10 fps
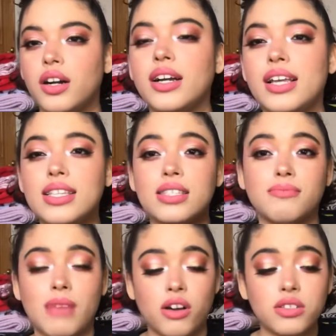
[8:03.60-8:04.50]
It
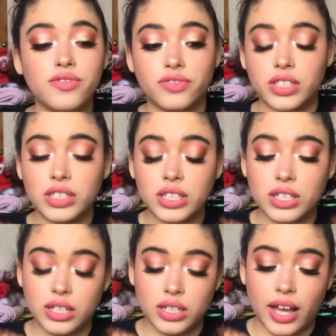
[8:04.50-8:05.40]
smells really
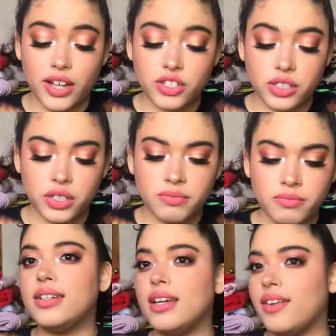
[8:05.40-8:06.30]
good, actually.
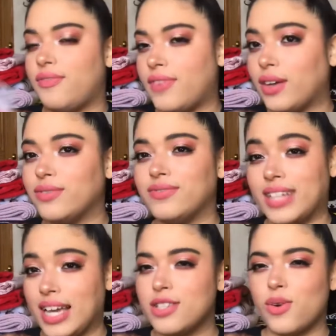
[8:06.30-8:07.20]
It felt
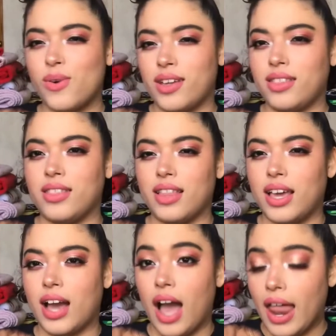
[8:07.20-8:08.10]
nice on. Like,
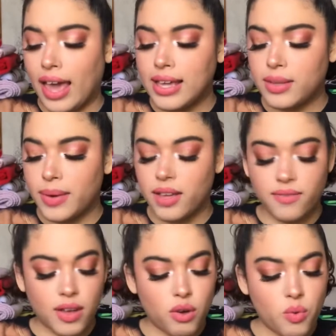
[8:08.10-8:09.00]
I like the way it
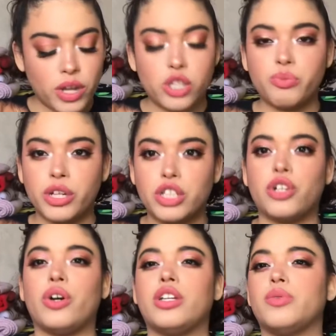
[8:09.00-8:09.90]
felt when I sprayed it
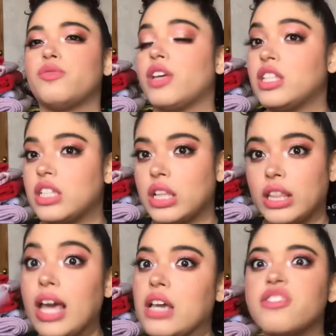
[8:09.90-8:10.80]
on. It's
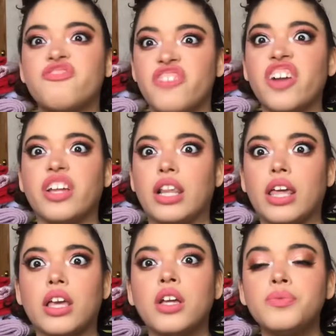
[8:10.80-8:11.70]
light, it's very light.
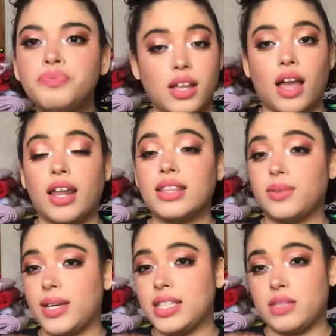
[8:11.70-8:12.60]
I like the way
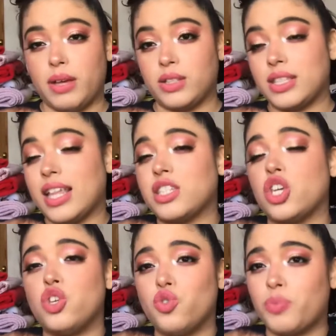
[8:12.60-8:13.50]
it smells, so that's a
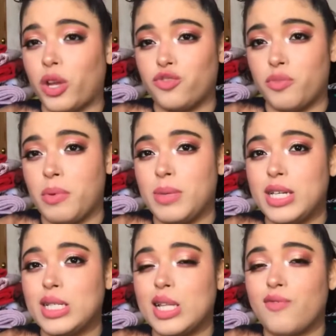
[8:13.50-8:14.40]
huge plus for me
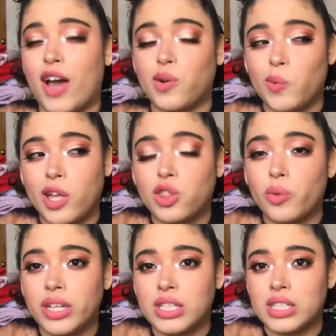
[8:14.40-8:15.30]
because if I don't like the way
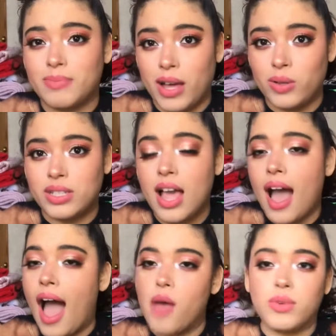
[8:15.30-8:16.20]
it smells,
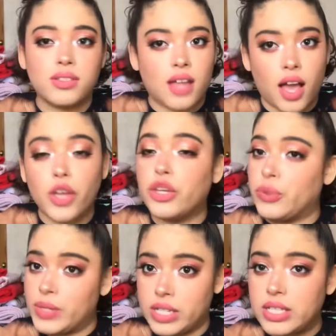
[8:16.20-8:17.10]
I will not
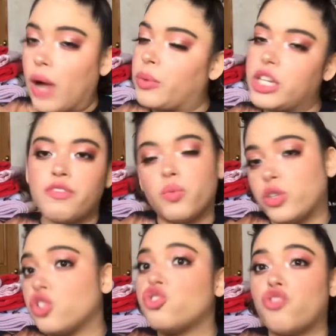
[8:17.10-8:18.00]
use it. I wouldn't even want to
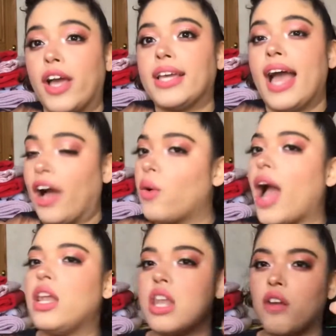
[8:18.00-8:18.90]
try it out. I
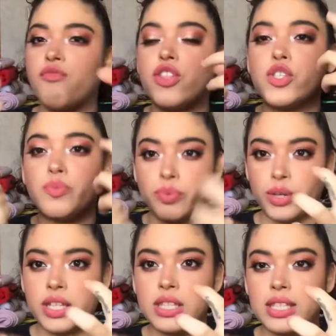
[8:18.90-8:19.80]
love the
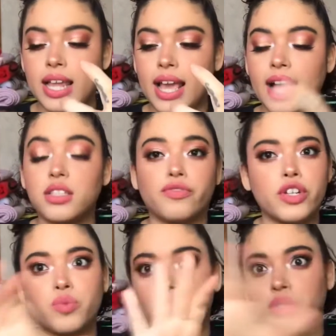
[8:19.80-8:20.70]
spritz that it has. The first
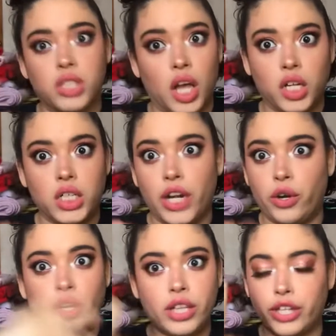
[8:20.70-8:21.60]
one was not good at
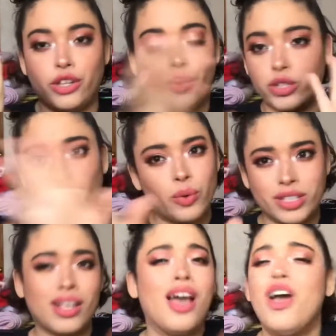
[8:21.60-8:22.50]
all. Like, you know, it's always,
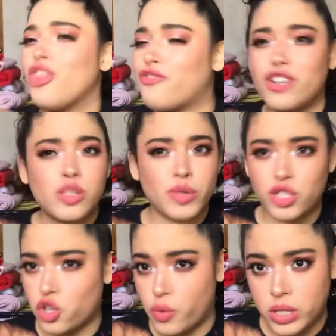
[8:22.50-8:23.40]
the first spritz are
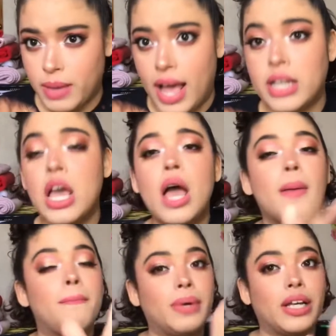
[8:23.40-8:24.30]
always bad.
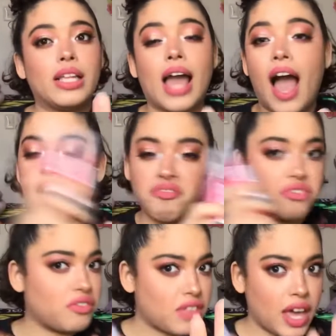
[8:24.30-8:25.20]
But after
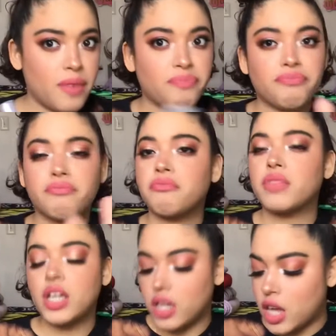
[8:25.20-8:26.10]
that,
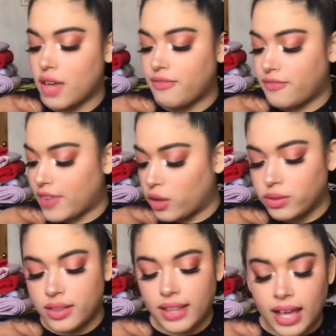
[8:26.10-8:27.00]
it felt
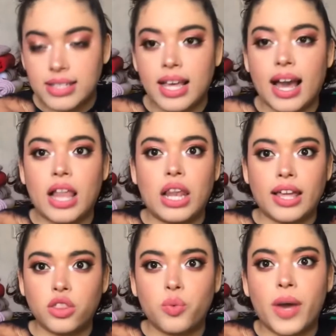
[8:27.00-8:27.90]
nice. Like, I like
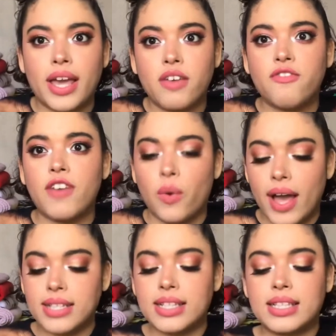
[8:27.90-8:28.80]
the way it felt
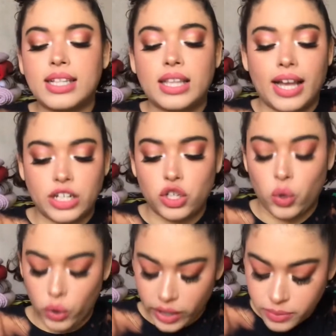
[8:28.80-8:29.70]
as it glided
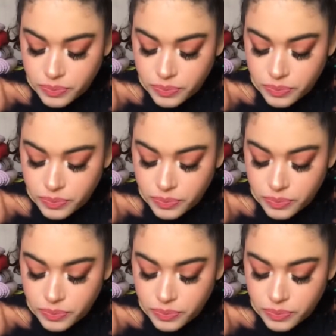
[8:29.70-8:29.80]
on.